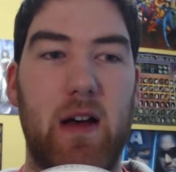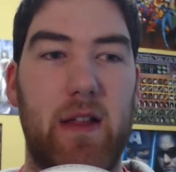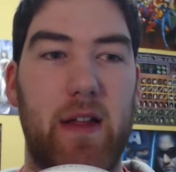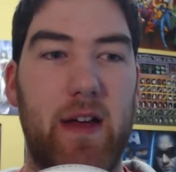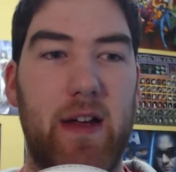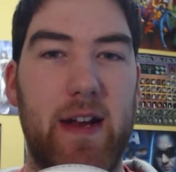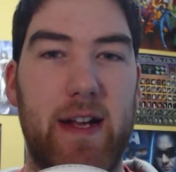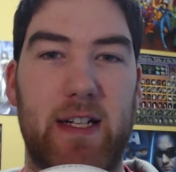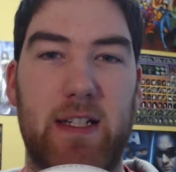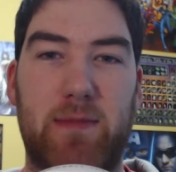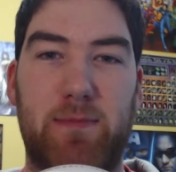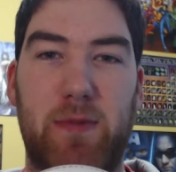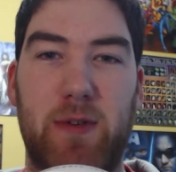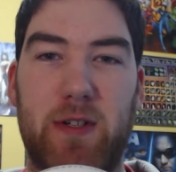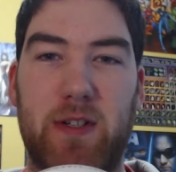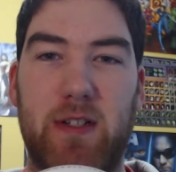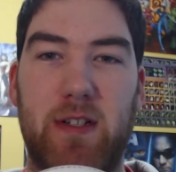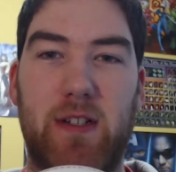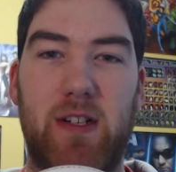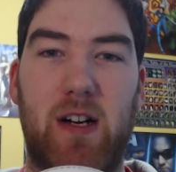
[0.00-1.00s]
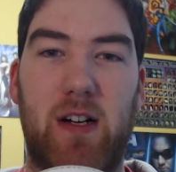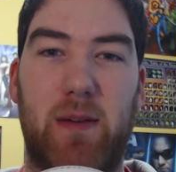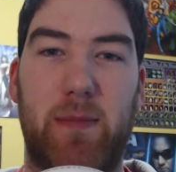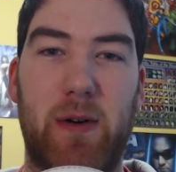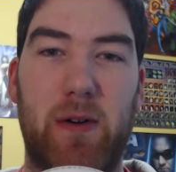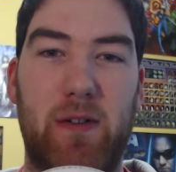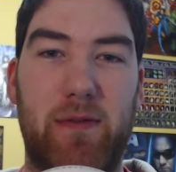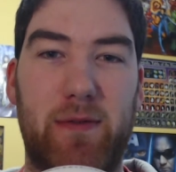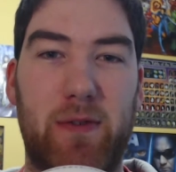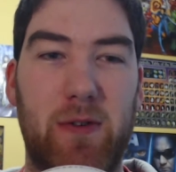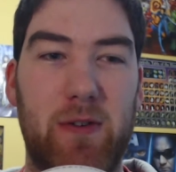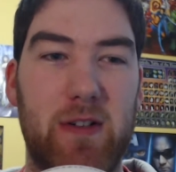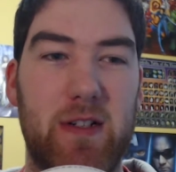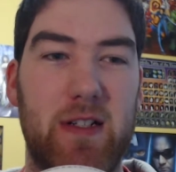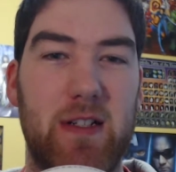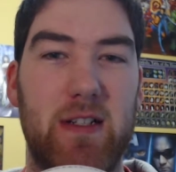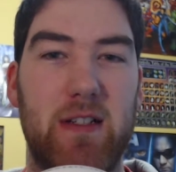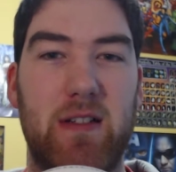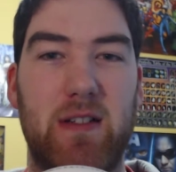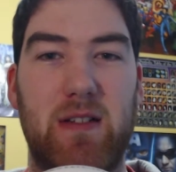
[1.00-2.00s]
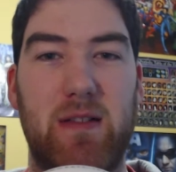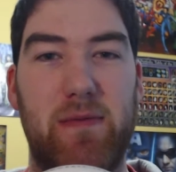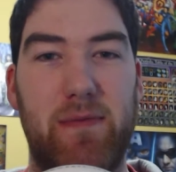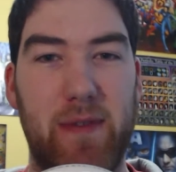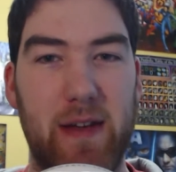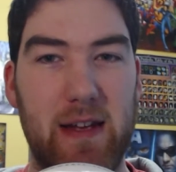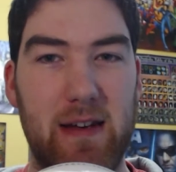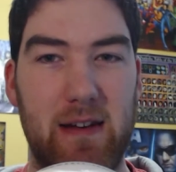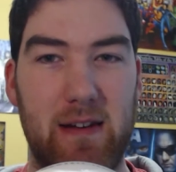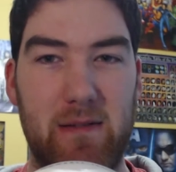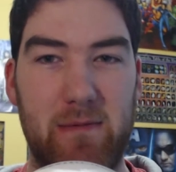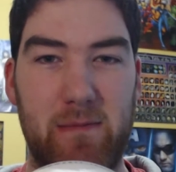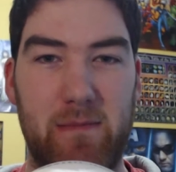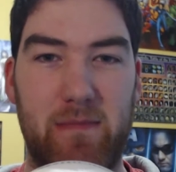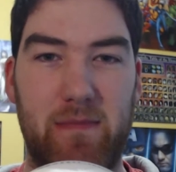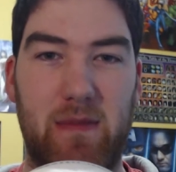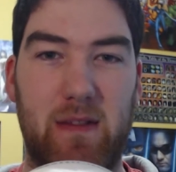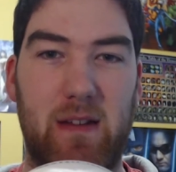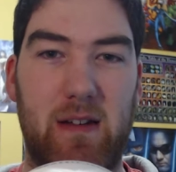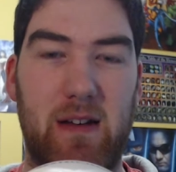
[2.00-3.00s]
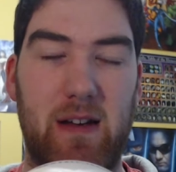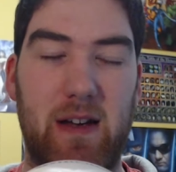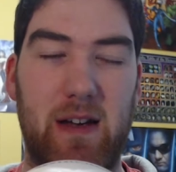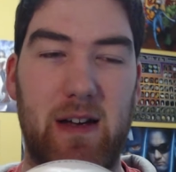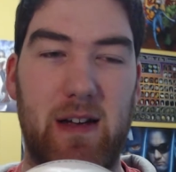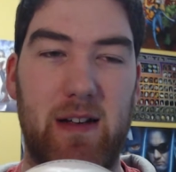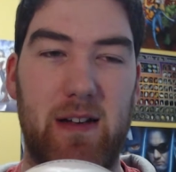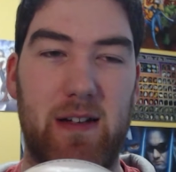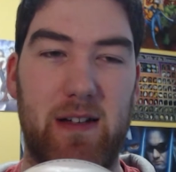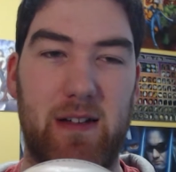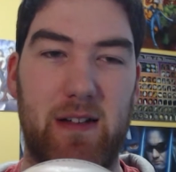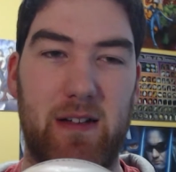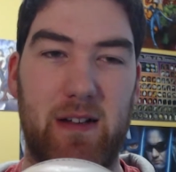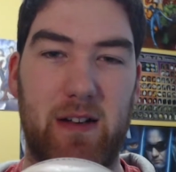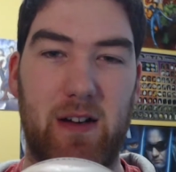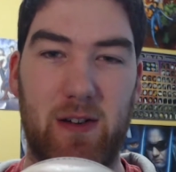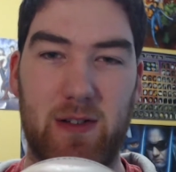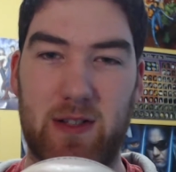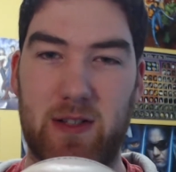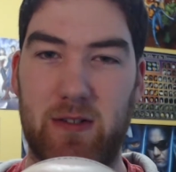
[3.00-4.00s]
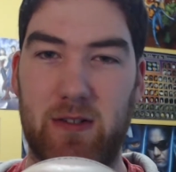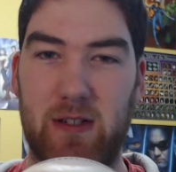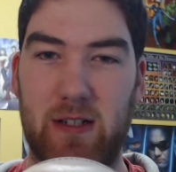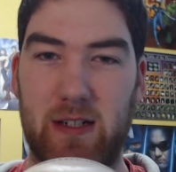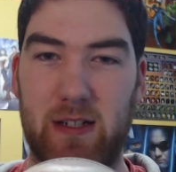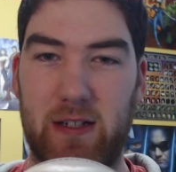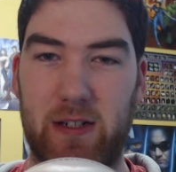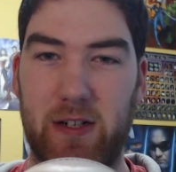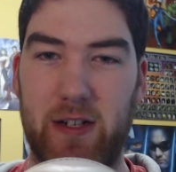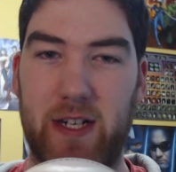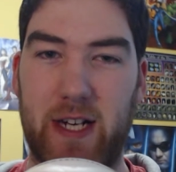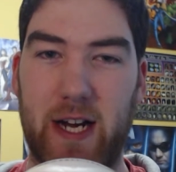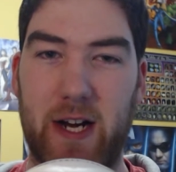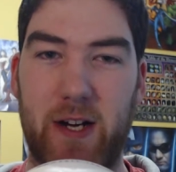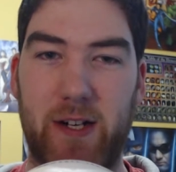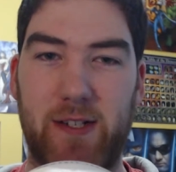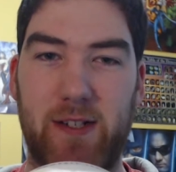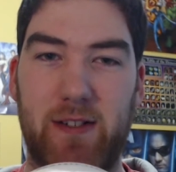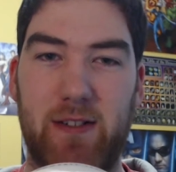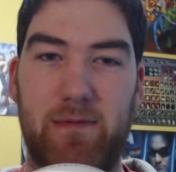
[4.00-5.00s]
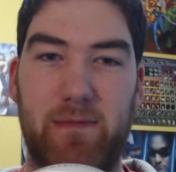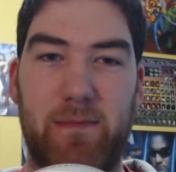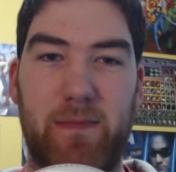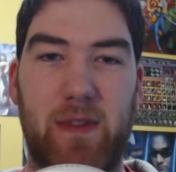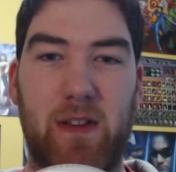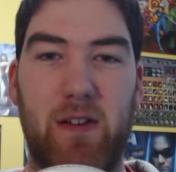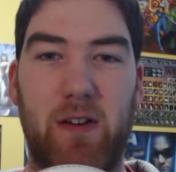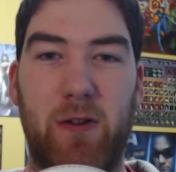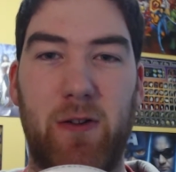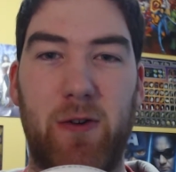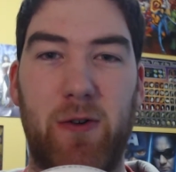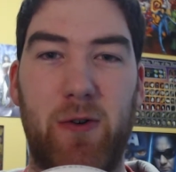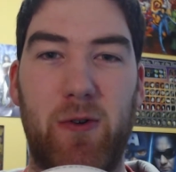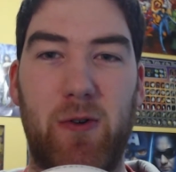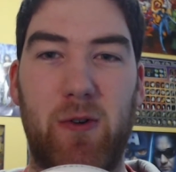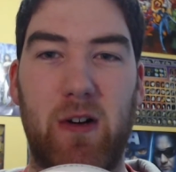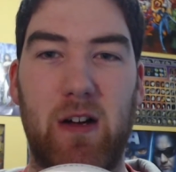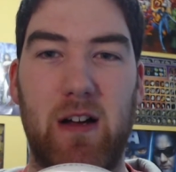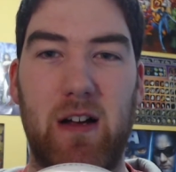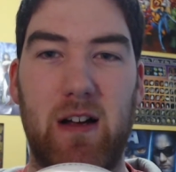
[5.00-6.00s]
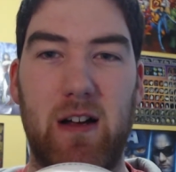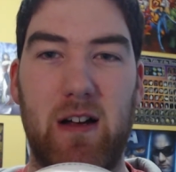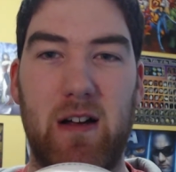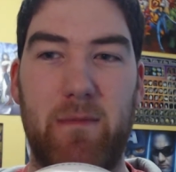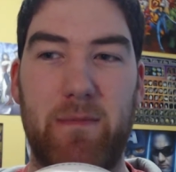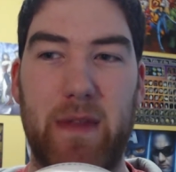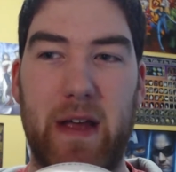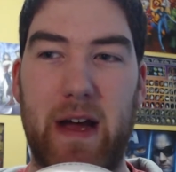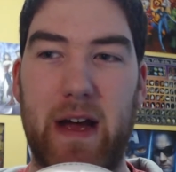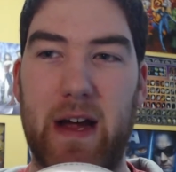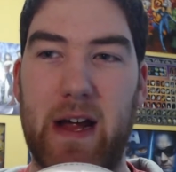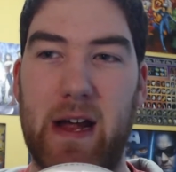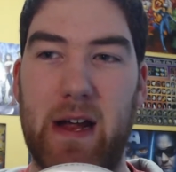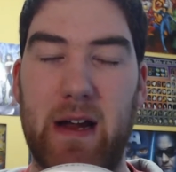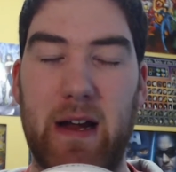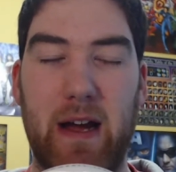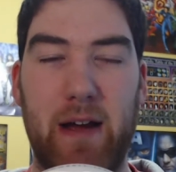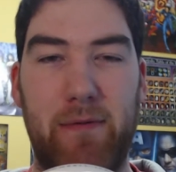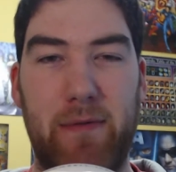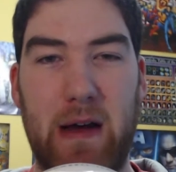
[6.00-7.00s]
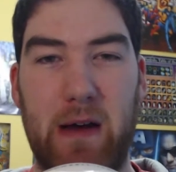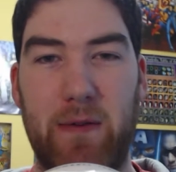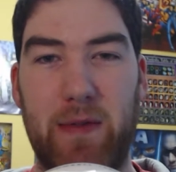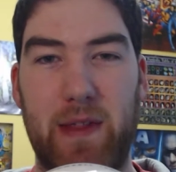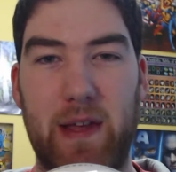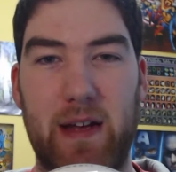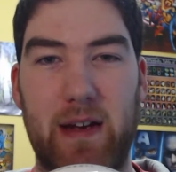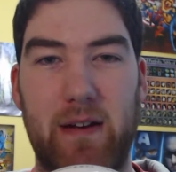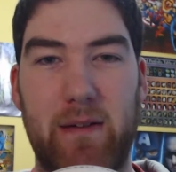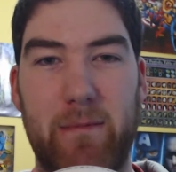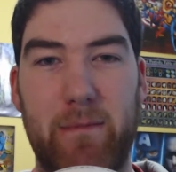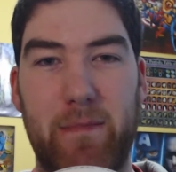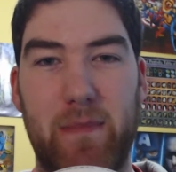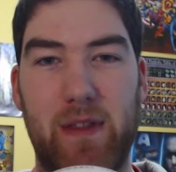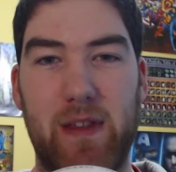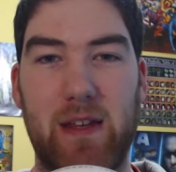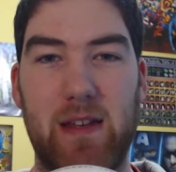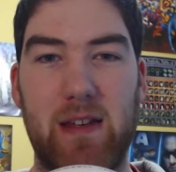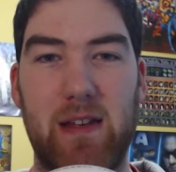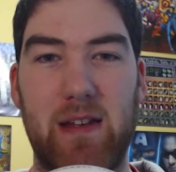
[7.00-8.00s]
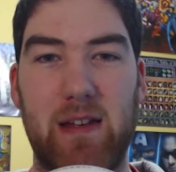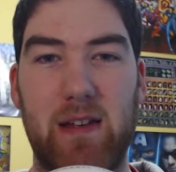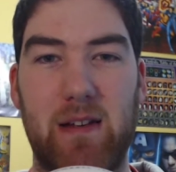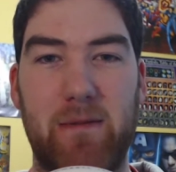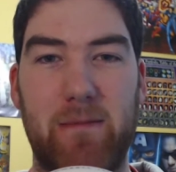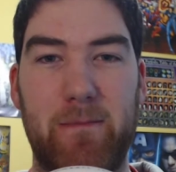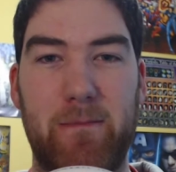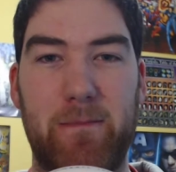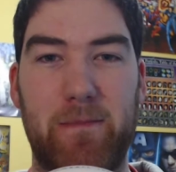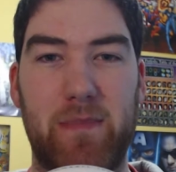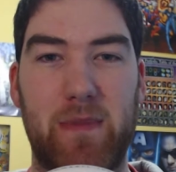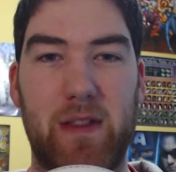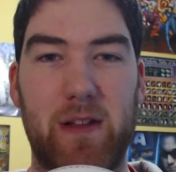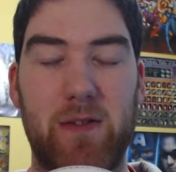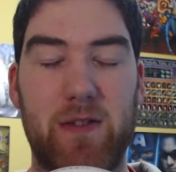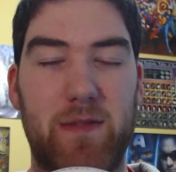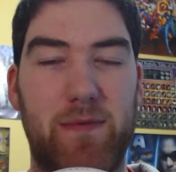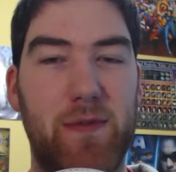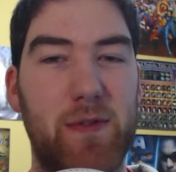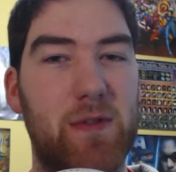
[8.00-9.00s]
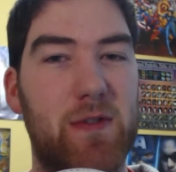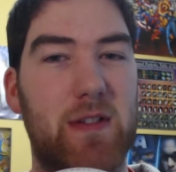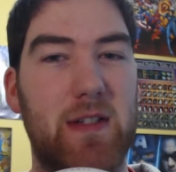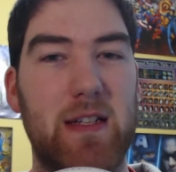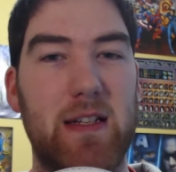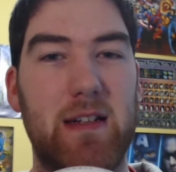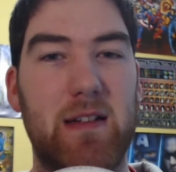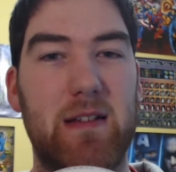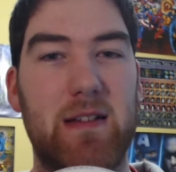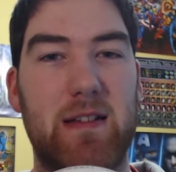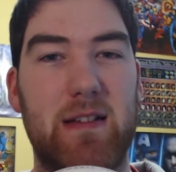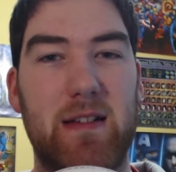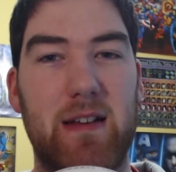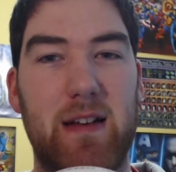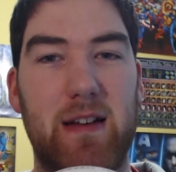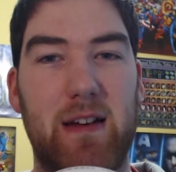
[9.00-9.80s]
next person to talk about, of course, is Finn. Also a good character, although I found that there's a few scenes that